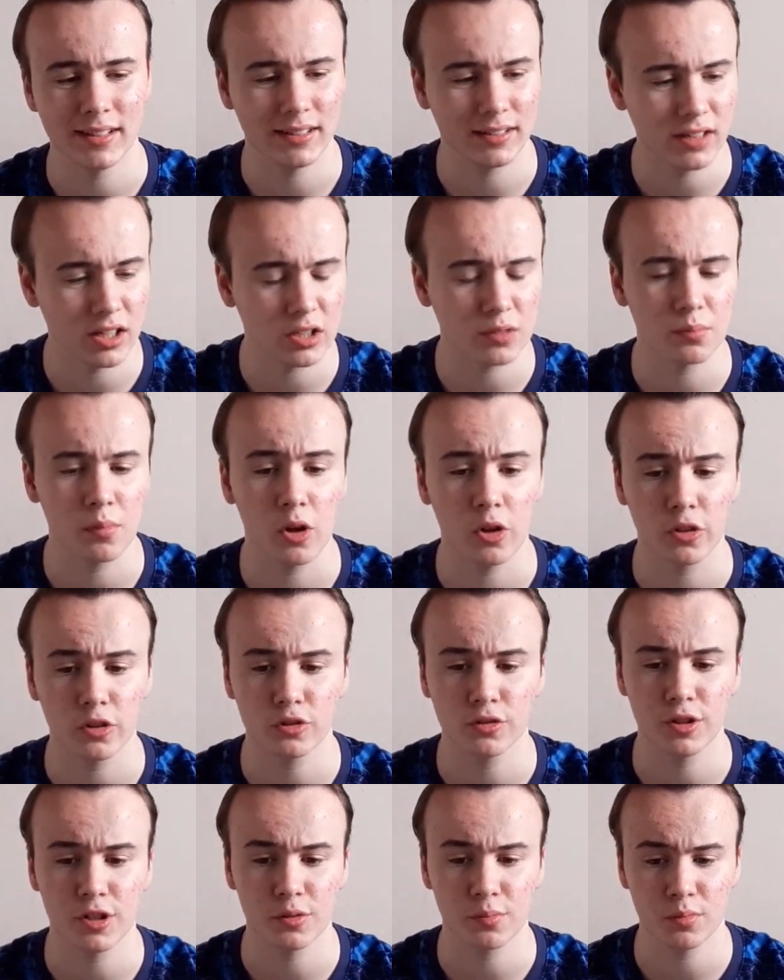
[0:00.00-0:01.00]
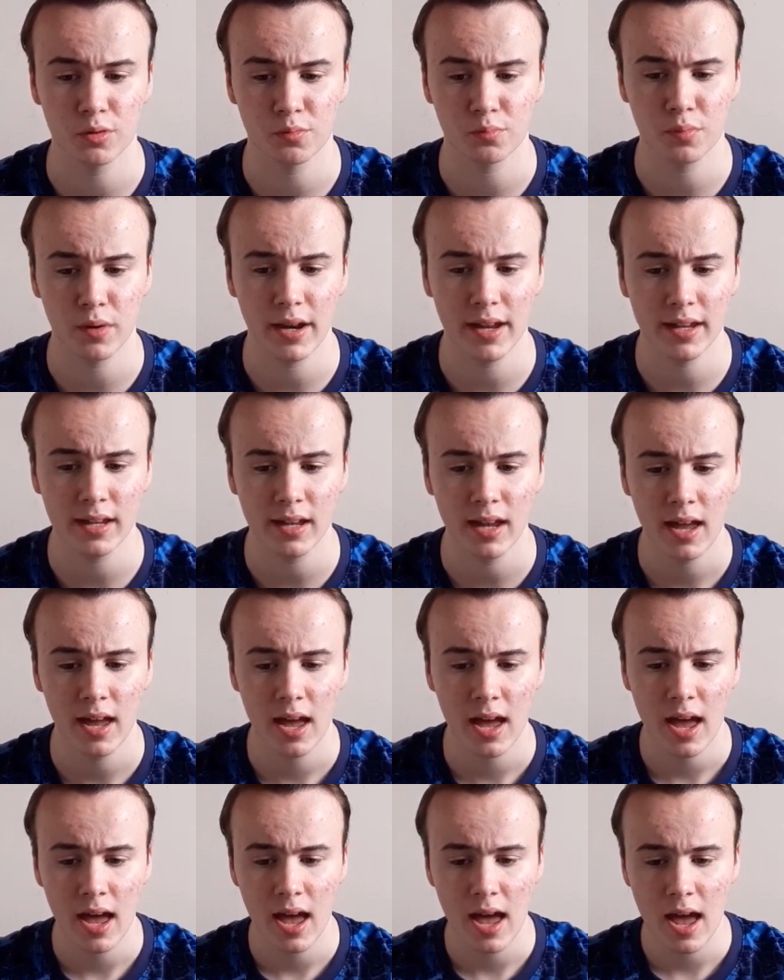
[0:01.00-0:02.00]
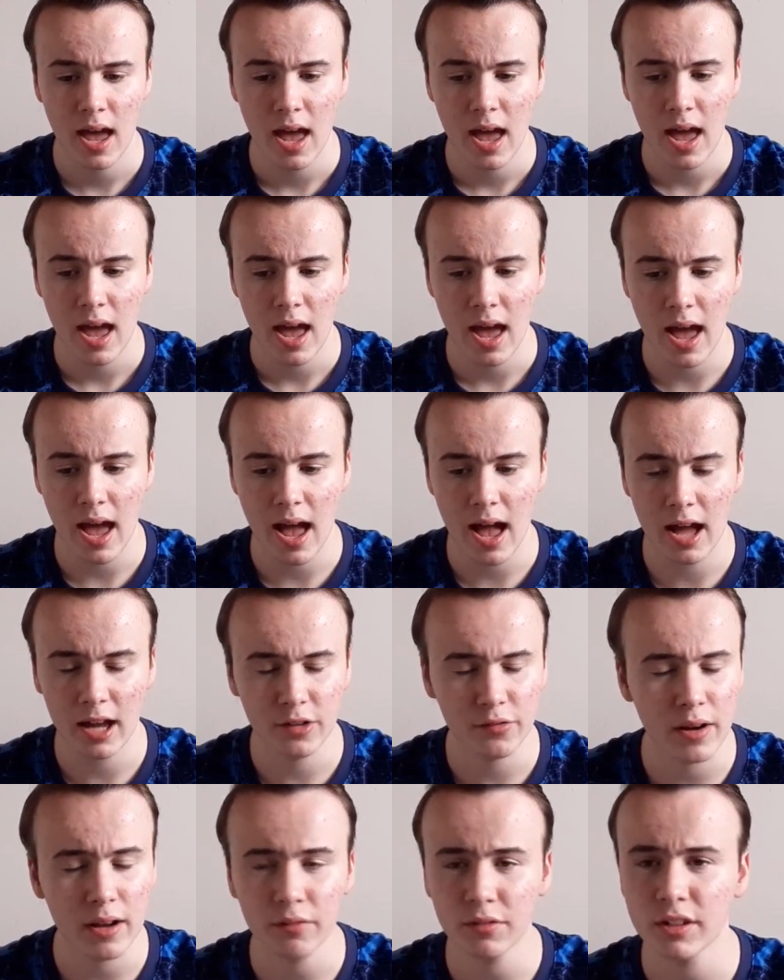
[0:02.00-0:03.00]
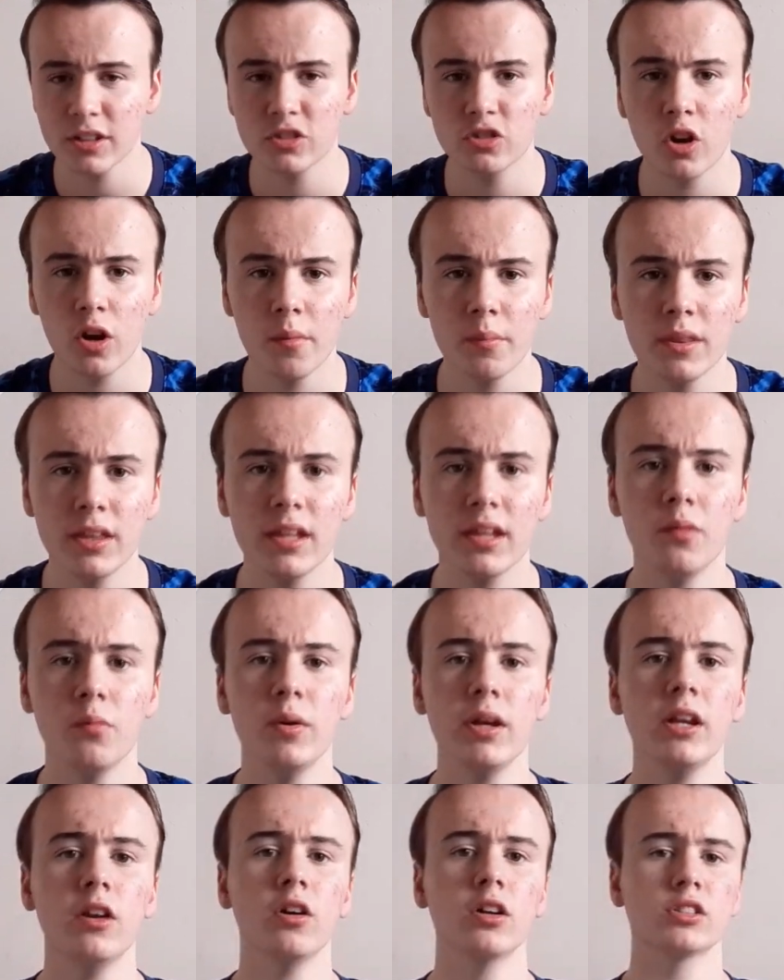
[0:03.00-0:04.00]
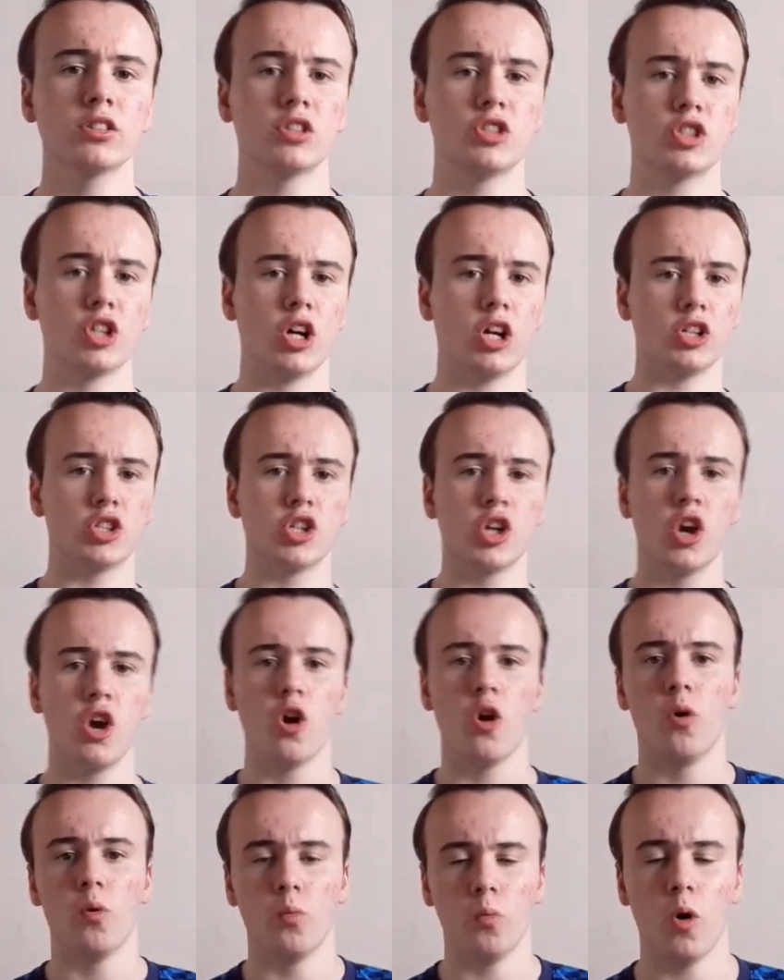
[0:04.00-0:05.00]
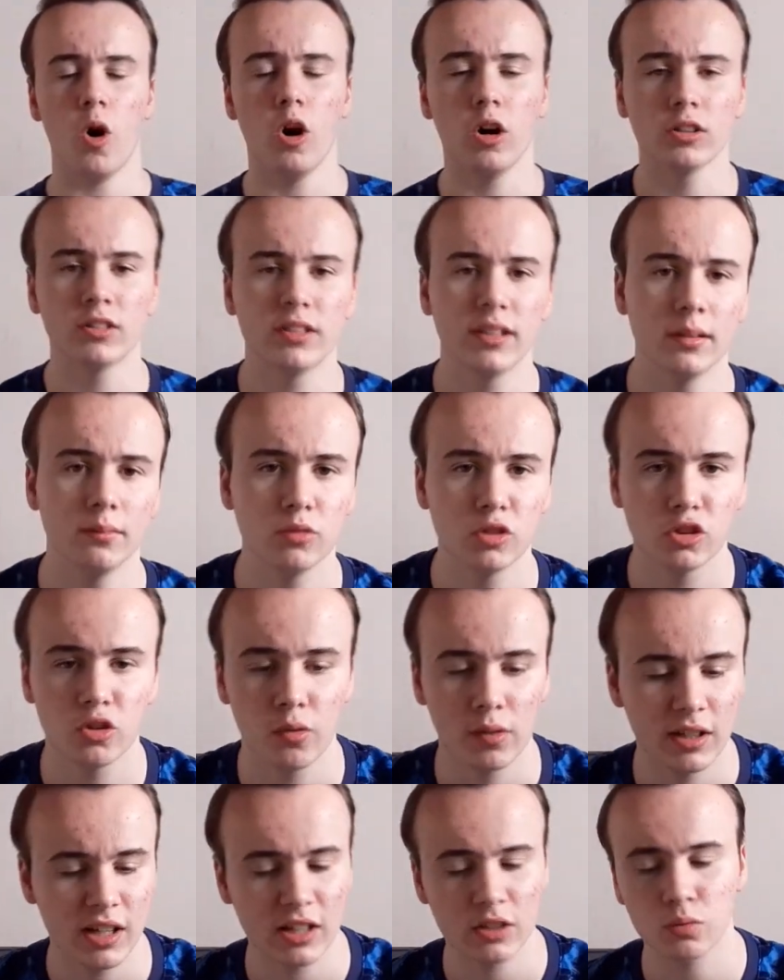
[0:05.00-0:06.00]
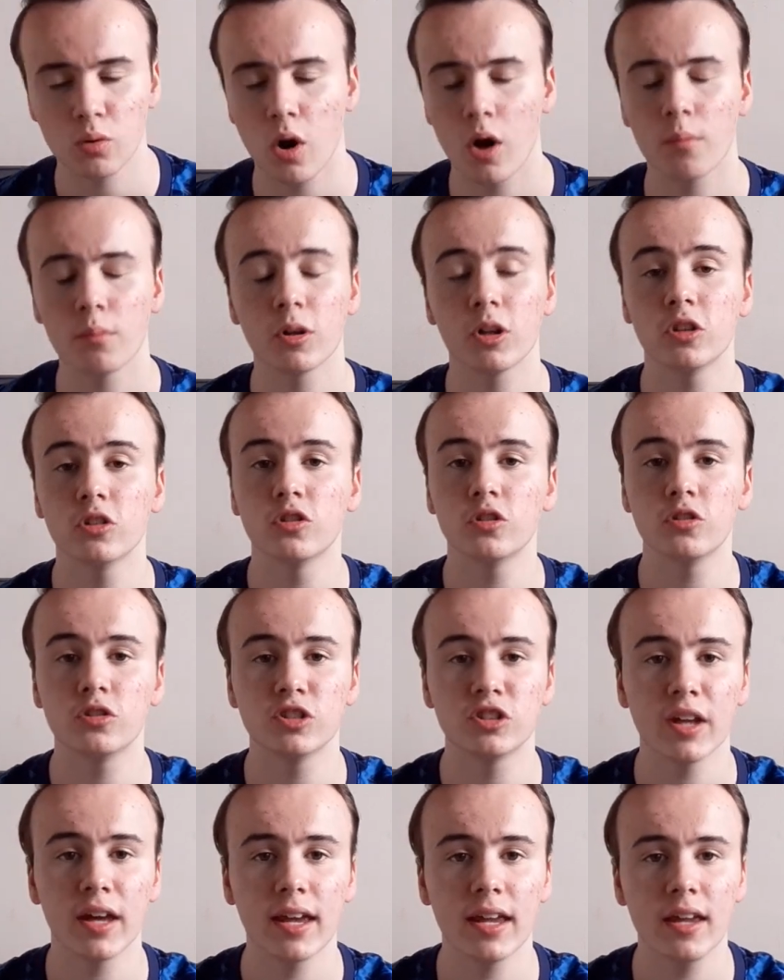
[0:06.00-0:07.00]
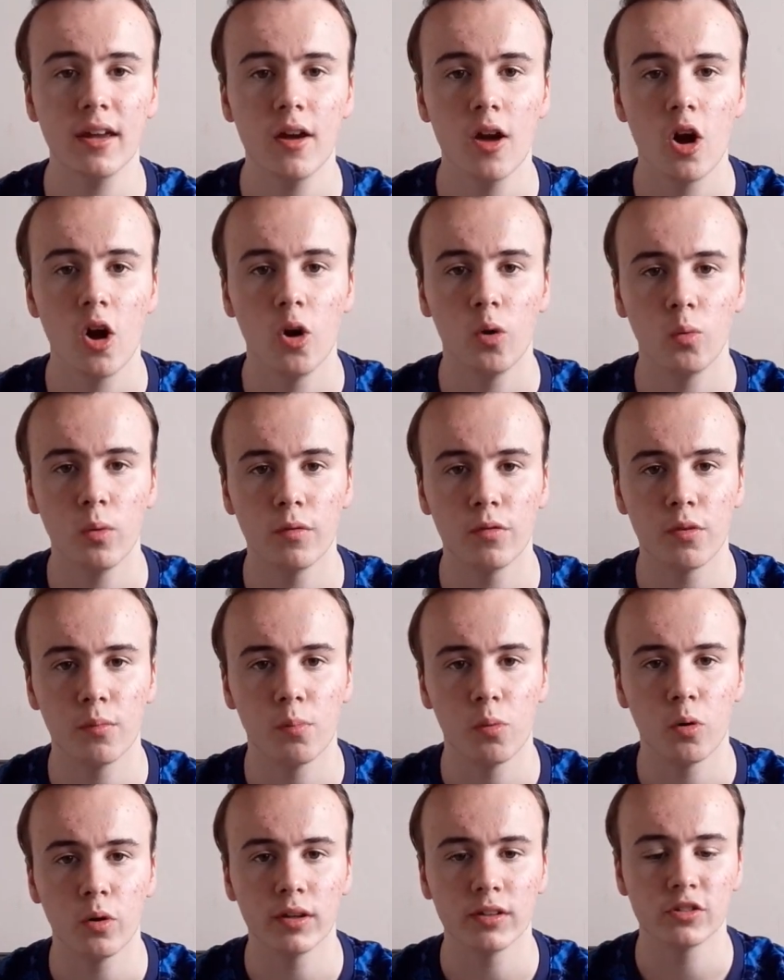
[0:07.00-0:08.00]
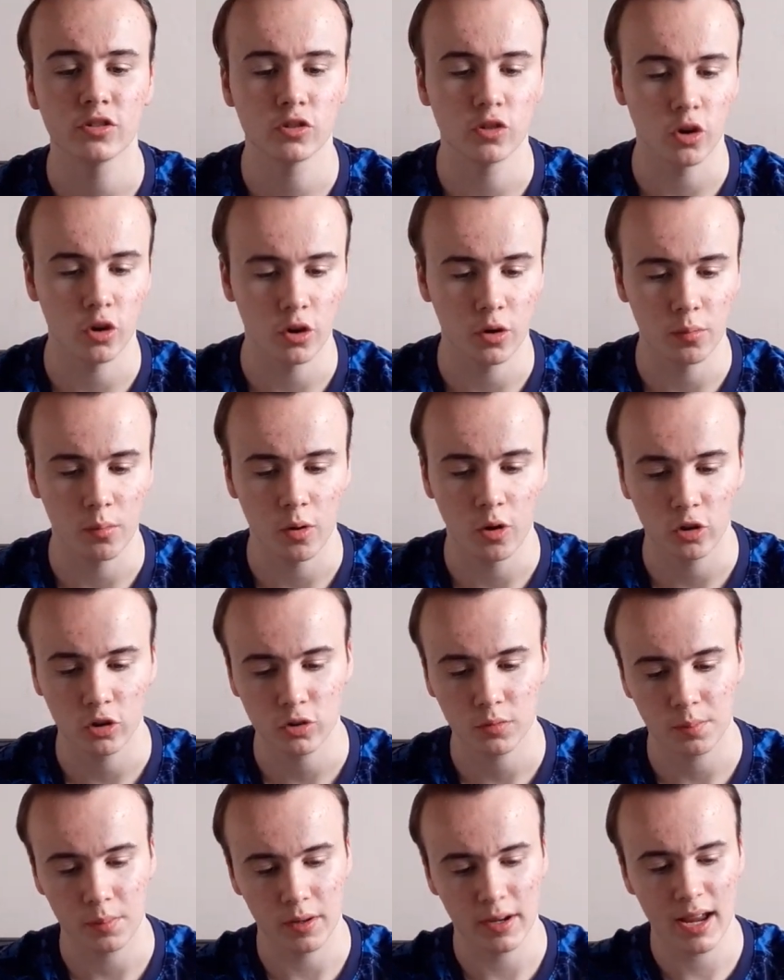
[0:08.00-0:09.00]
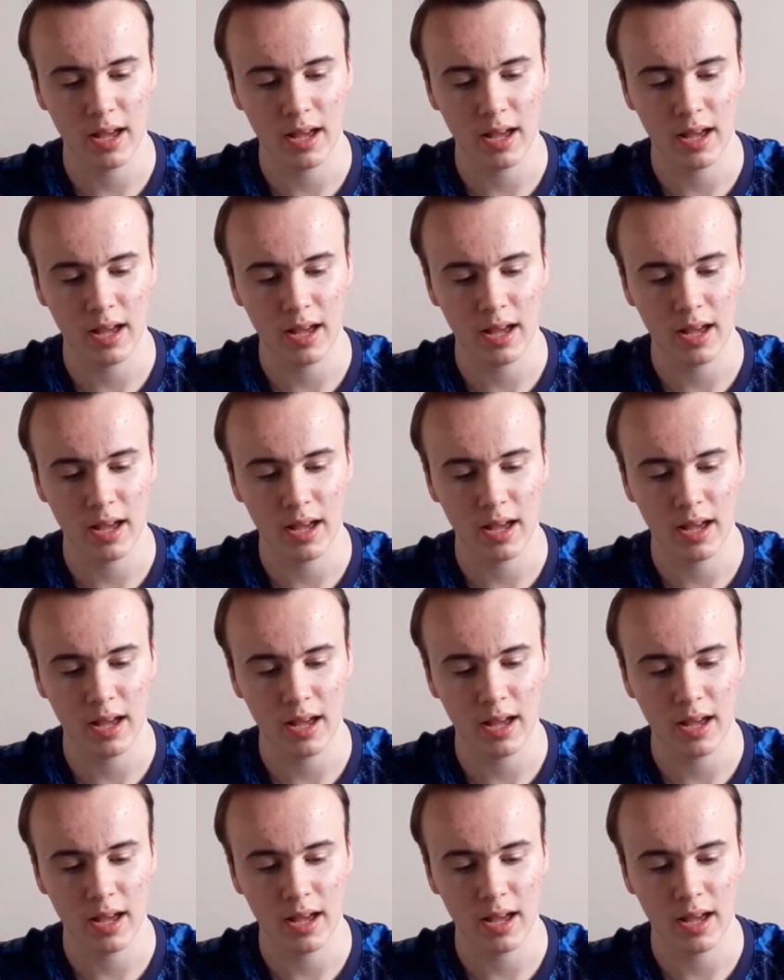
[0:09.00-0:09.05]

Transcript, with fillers: It does mark the Christmas break. And around this time of the year, we like to judge what our teams are doing. That's what I'm going to do today with the boys, Tottenham Hotspur.